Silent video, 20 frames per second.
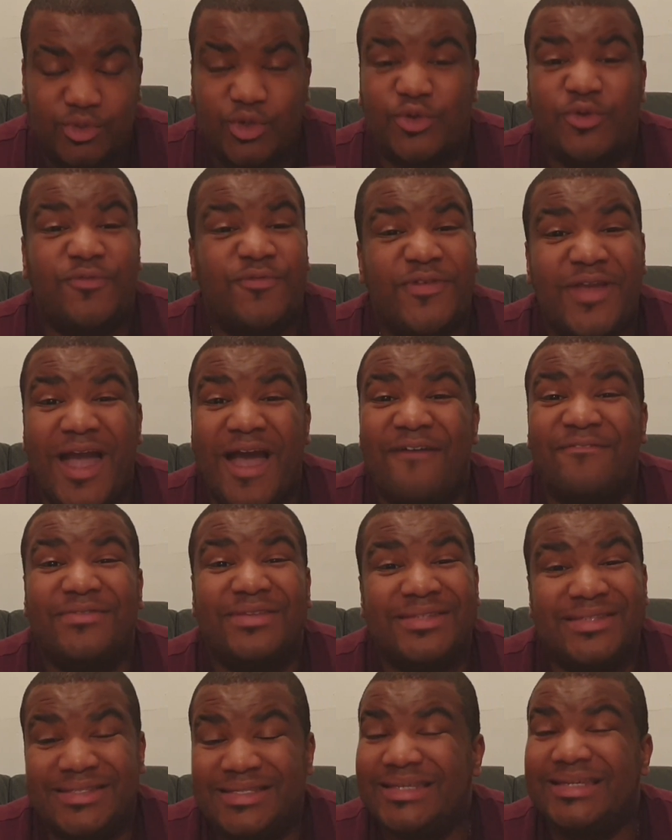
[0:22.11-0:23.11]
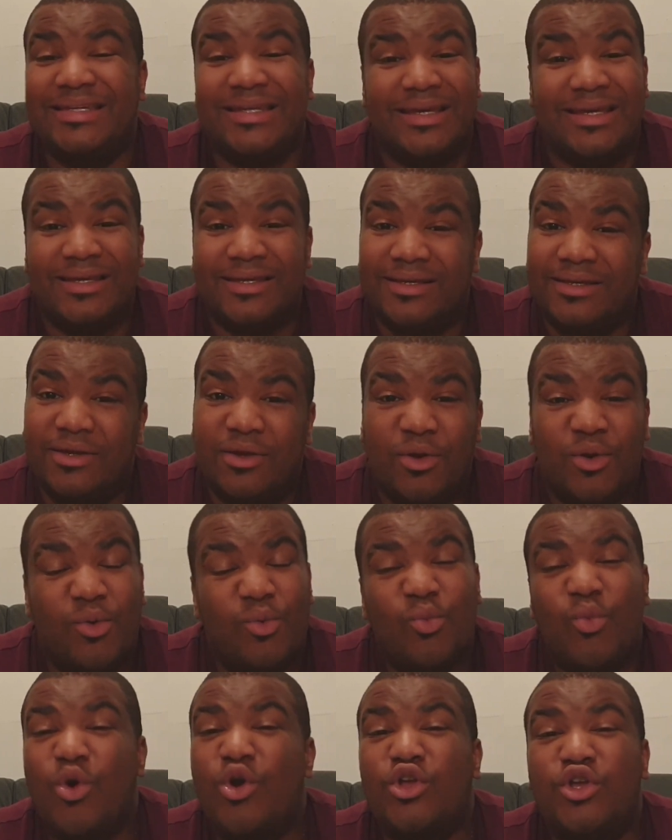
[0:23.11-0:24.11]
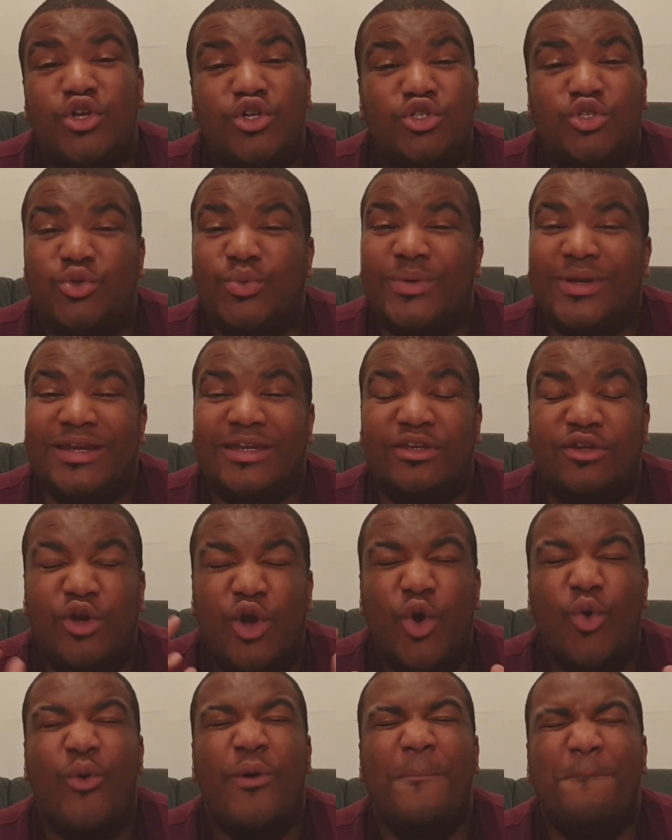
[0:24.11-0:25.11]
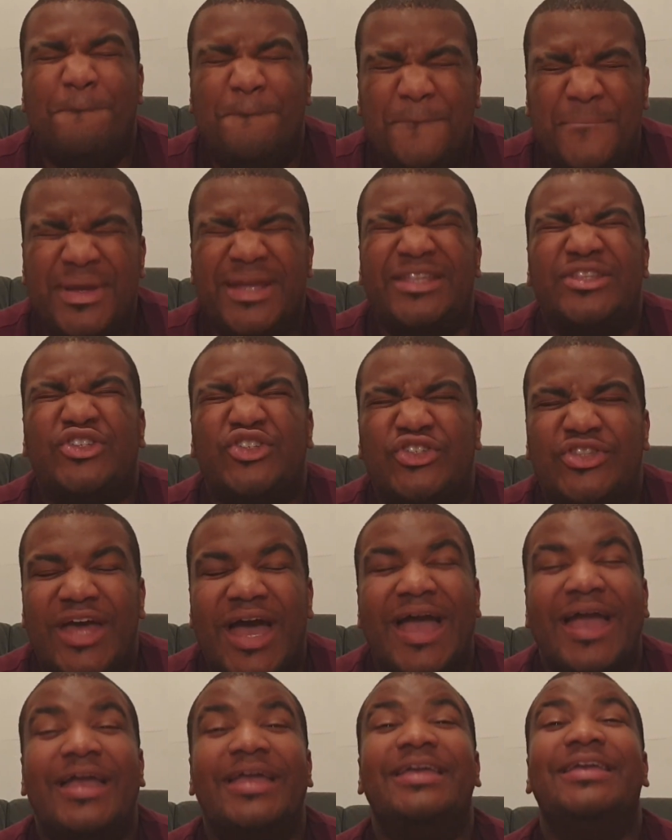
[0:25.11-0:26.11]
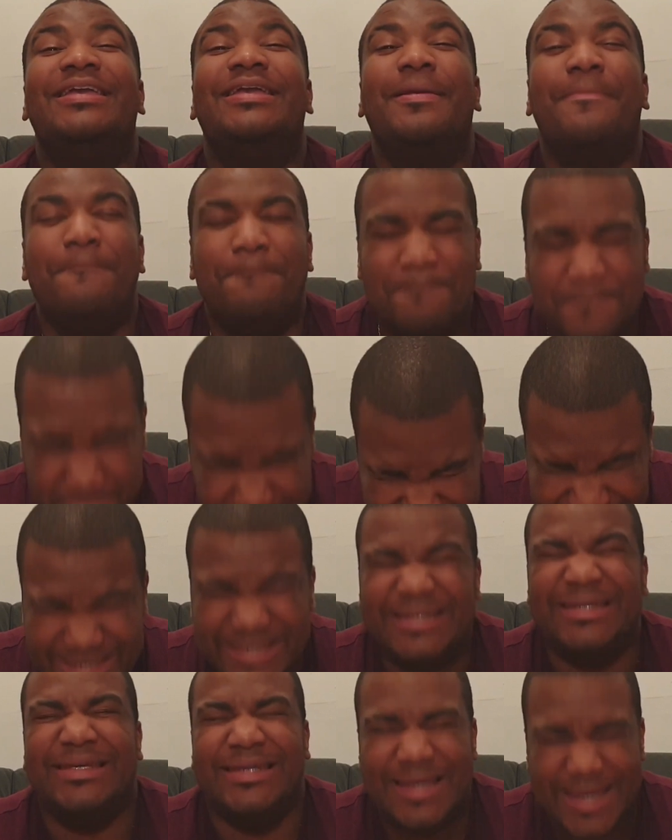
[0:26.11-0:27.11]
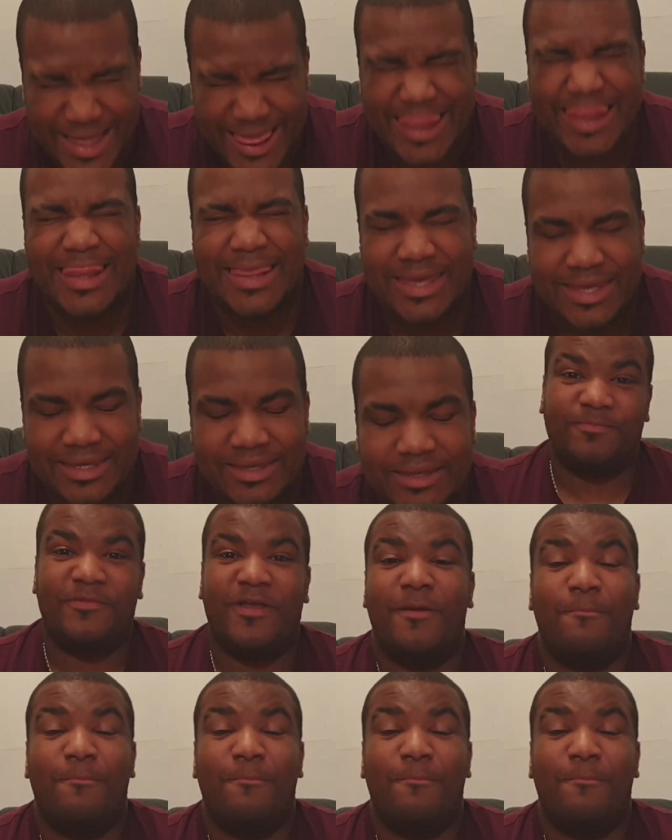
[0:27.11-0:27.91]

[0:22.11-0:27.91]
So if you haven't seen it, what are you doing? Go and binge that immediately.